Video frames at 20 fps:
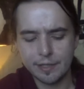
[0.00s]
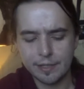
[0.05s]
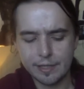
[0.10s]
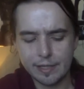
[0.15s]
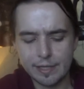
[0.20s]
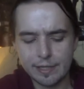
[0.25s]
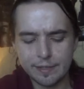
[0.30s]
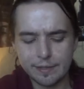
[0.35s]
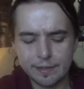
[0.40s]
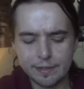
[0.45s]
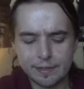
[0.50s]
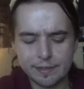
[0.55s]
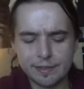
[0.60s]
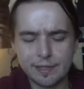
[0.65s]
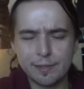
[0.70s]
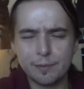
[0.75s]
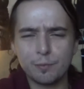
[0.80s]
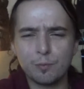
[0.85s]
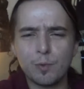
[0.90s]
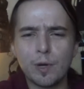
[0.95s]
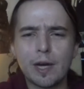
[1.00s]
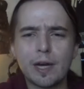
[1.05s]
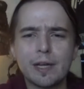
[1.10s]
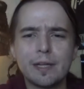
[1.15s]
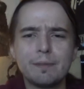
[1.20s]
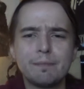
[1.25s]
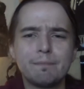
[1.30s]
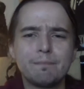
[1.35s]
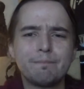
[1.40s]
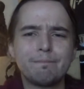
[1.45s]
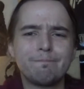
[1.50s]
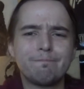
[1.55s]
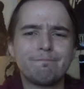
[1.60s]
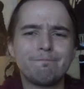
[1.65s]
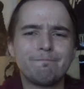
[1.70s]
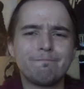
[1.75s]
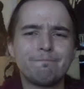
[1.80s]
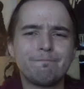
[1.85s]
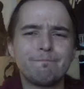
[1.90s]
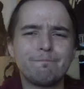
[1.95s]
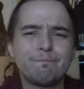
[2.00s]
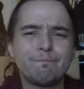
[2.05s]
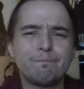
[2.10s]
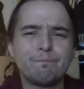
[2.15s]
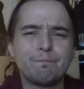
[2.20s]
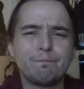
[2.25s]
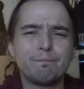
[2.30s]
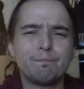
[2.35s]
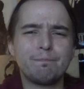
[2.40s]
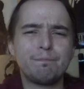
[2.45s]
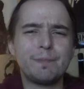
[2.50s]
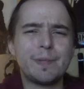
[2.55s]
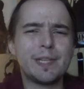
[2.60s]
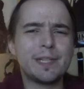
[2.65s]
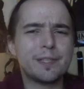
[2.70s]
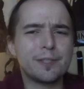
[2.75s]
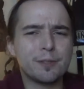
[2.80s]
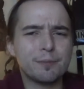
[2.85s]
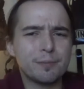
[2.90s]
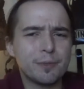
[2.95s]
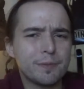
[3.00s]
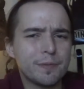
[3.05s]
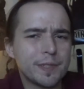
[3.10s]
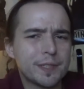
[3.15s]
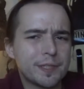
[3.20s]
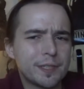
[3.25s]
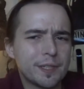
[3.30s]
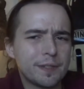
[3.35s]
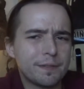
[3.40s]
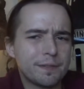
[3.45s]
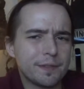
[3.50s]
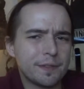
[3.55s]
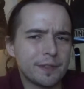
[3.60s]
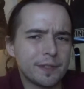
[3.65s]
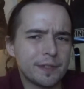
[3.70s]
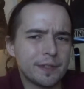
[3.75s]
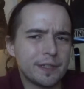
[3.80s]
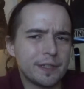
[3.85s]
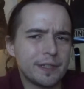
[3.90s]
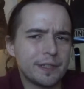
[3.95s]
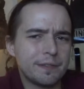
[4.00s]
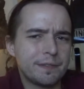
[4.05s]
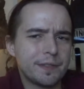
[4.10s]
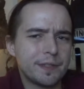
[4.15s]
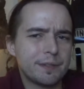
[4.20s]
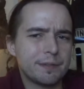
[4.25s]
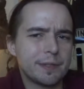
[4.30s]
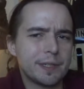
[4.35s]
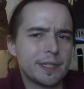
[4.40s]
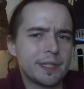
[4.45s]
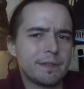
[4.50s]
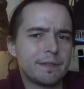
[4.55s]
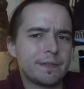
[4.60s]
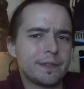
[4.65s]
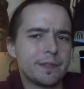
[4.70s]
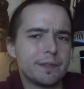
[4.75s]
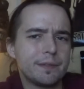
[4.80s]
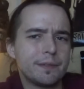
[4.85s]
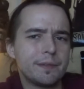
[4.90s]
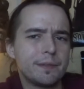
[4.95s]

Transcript: It's like, why make your movie suffer if you don't have to?